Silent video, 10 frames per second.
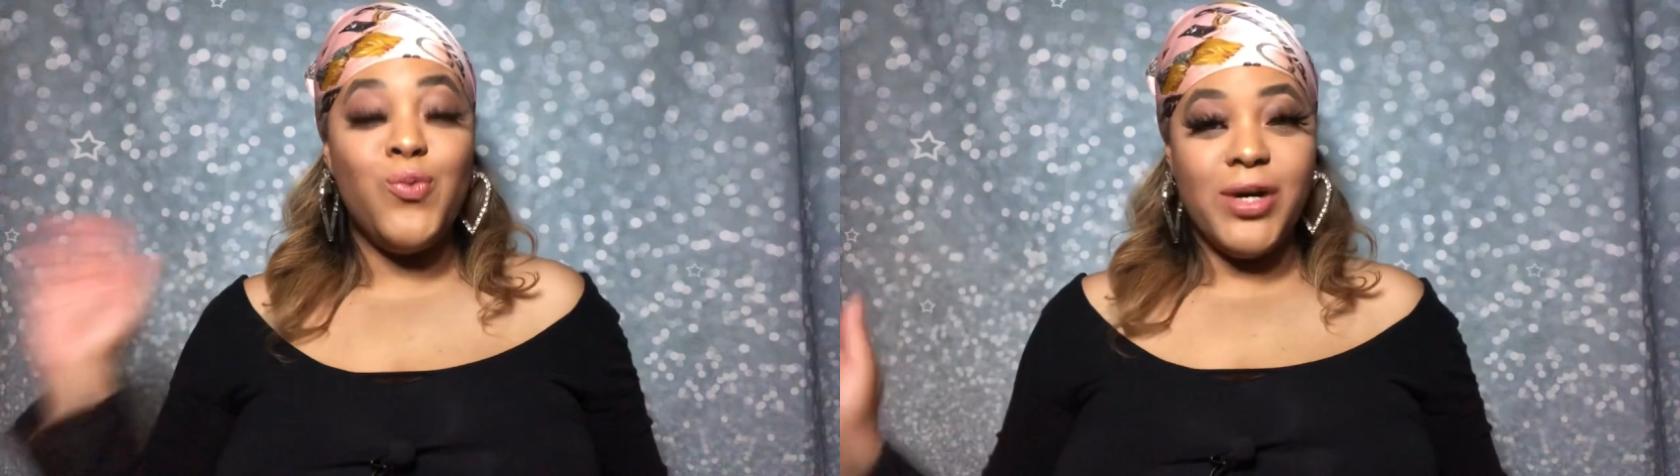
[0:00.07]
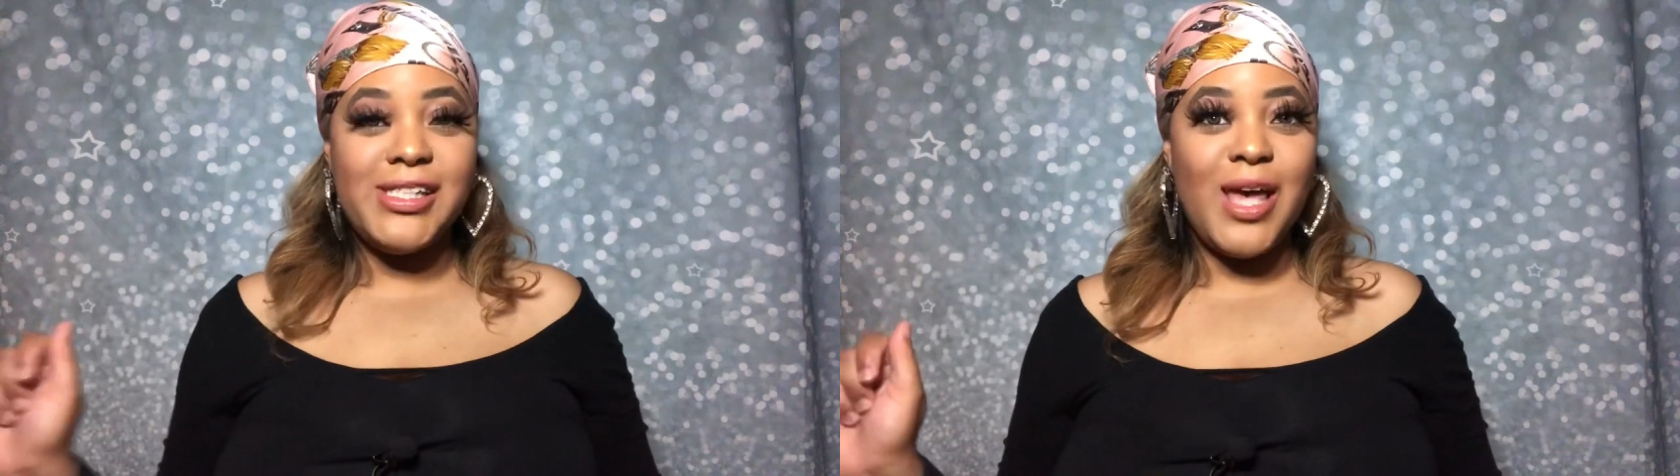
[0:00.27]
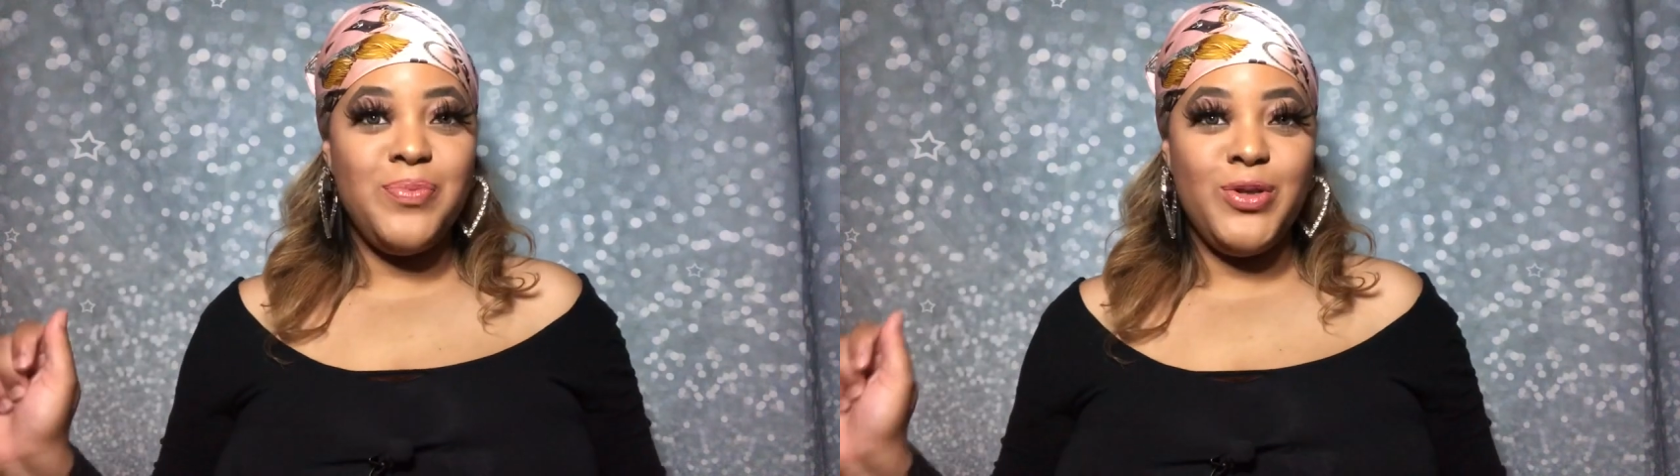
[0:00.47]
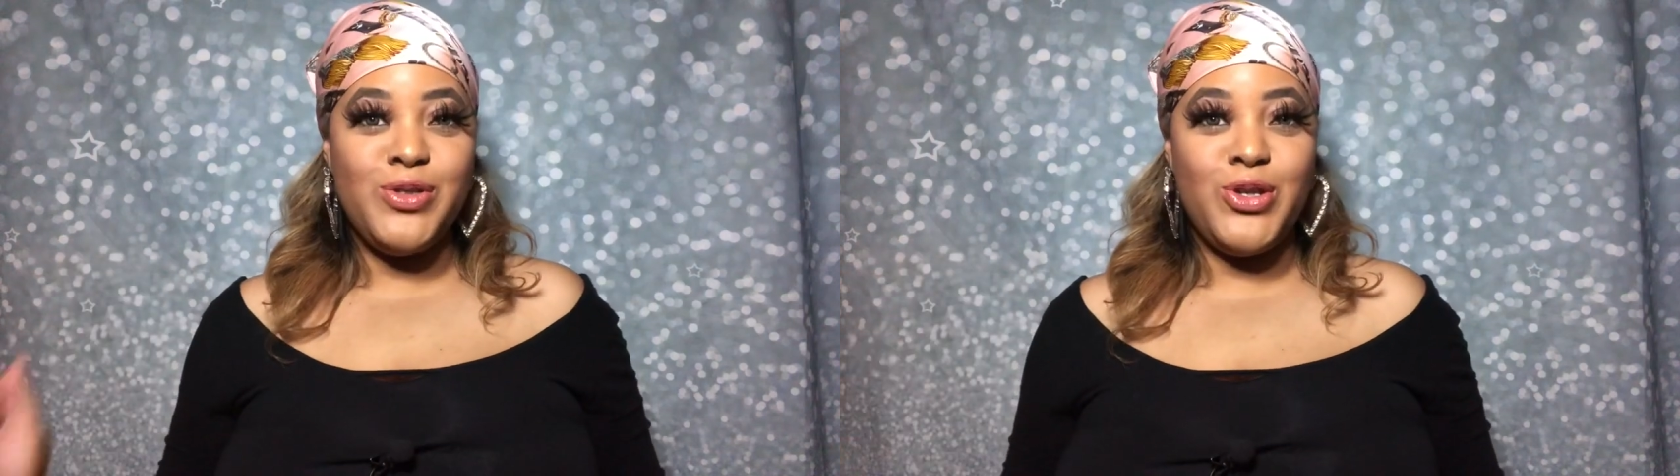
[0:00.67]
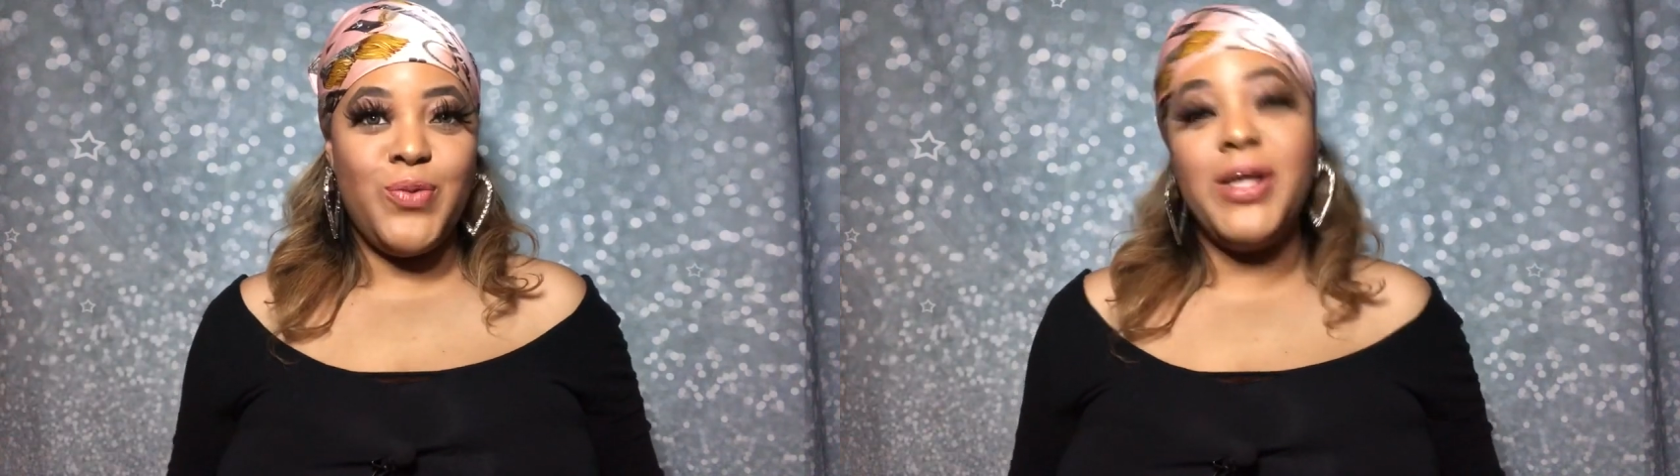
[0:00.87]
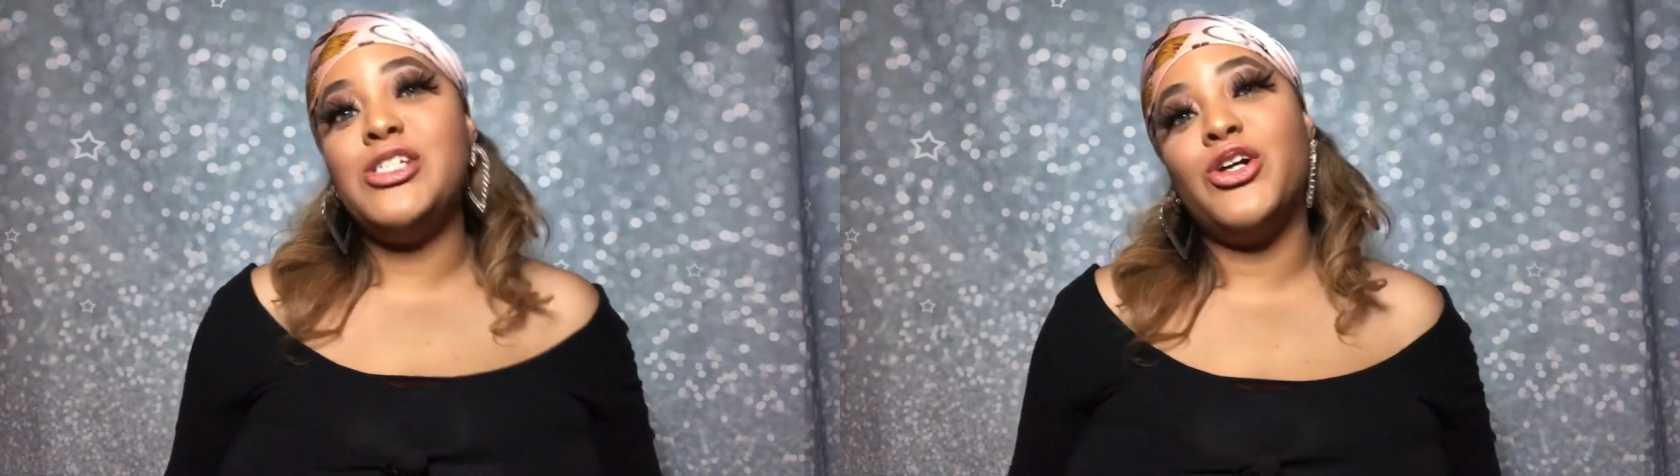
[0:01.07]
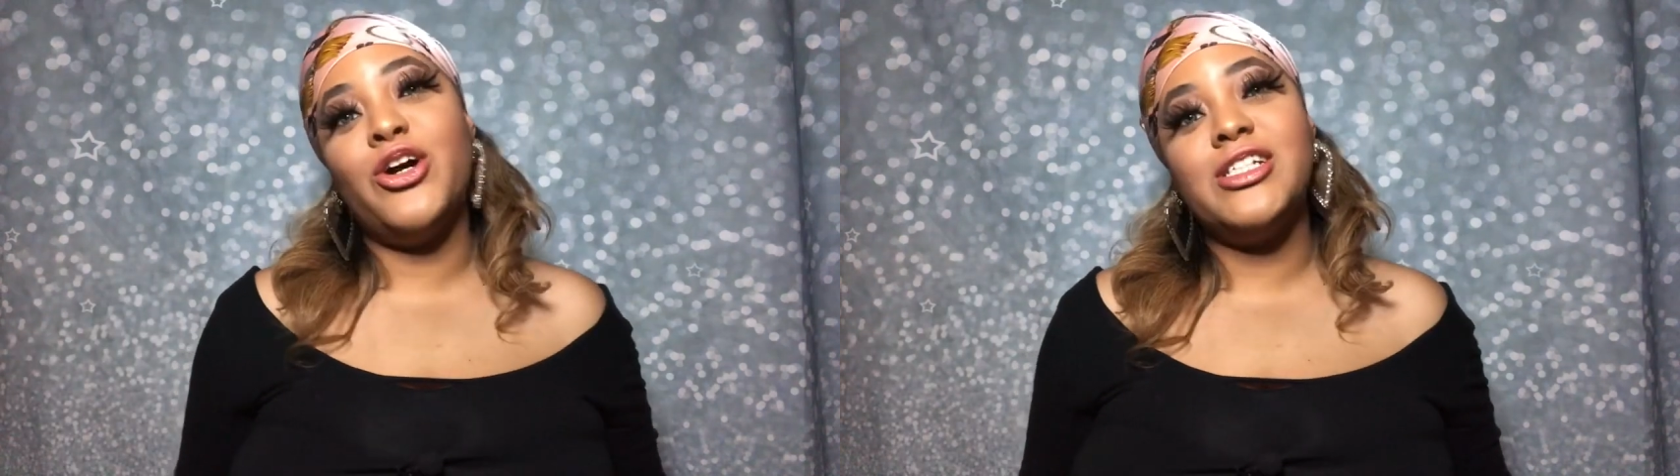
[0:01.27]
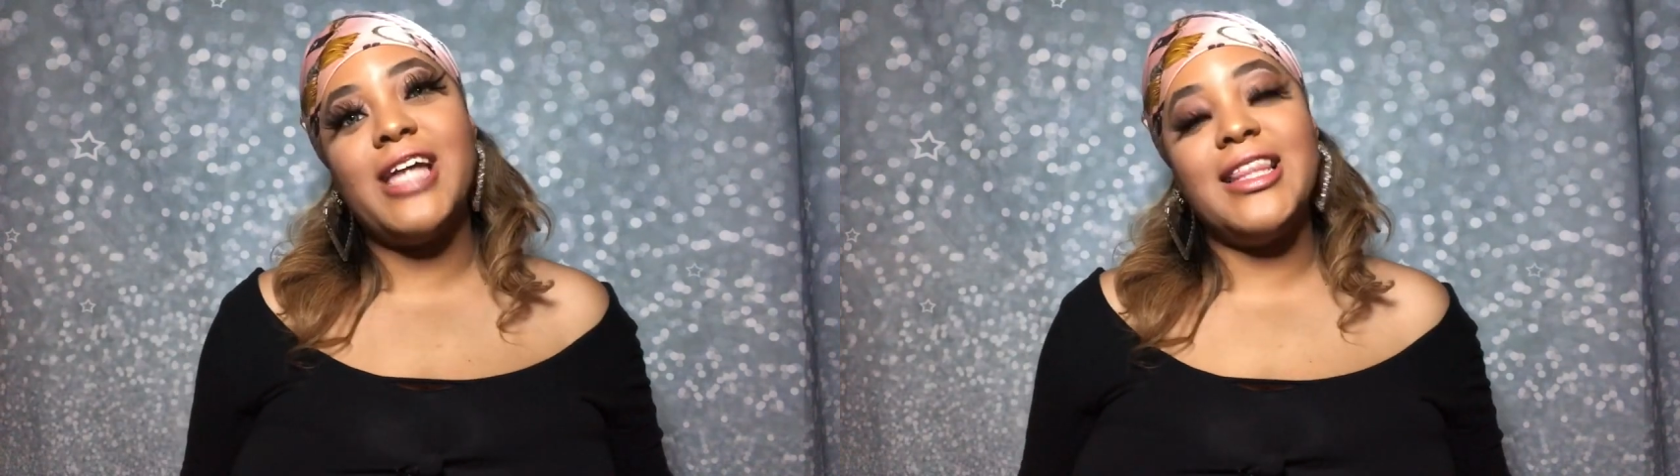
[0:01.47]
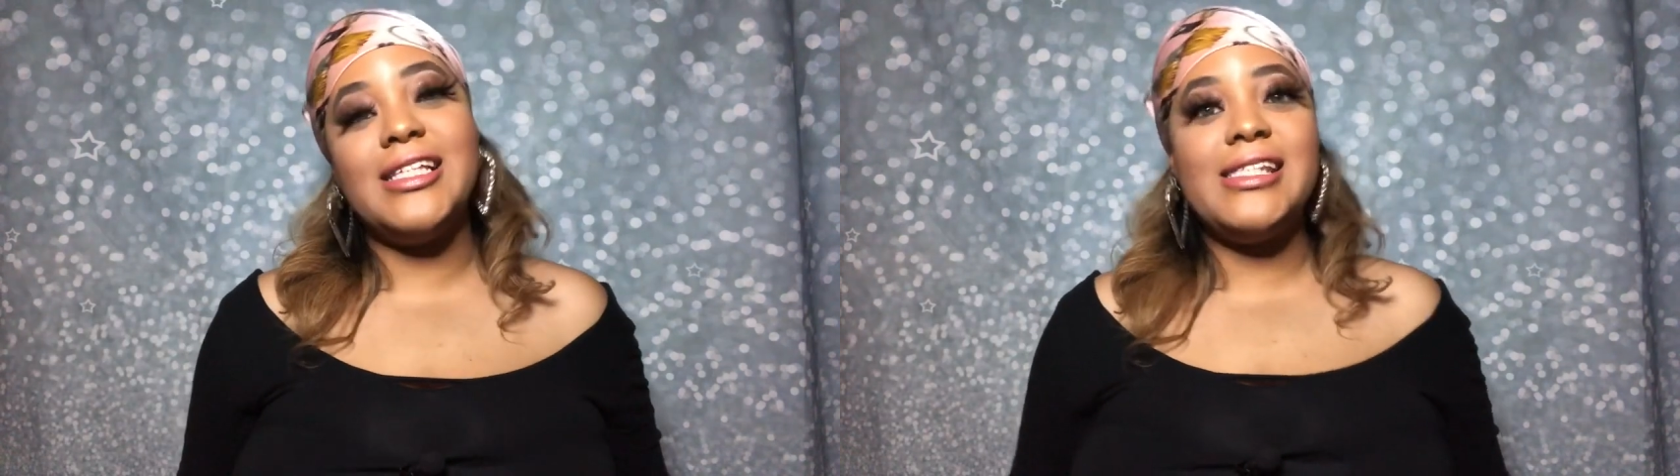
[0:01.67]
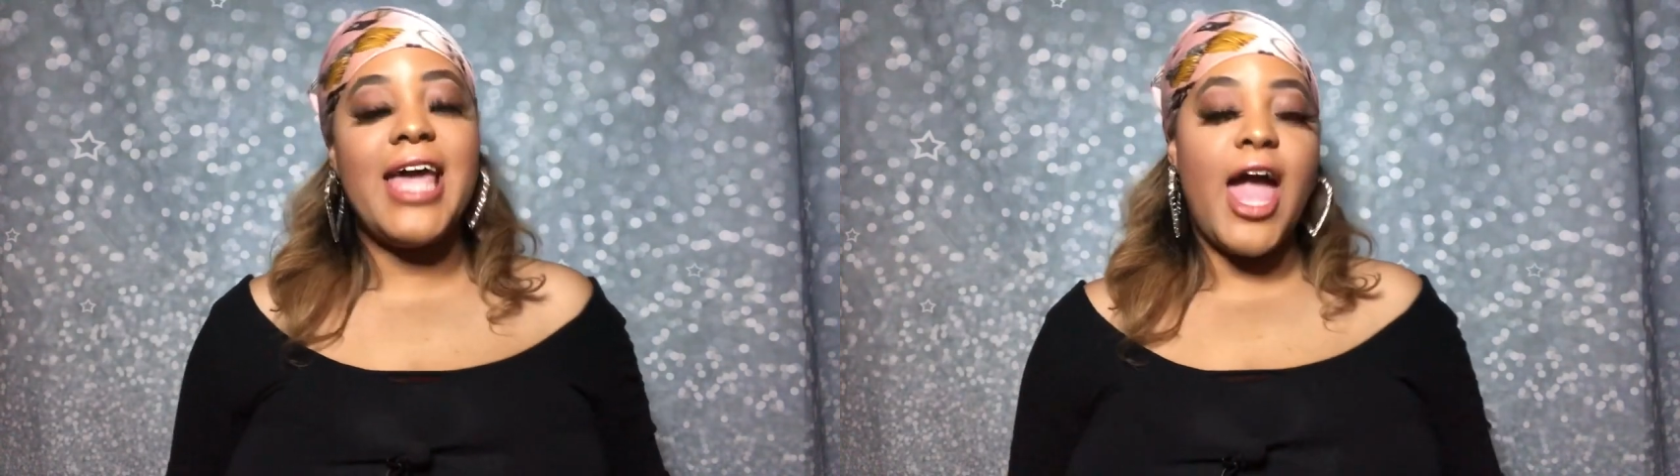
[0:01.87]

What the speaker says: What's up, YouTube? It's your girl Shayla T,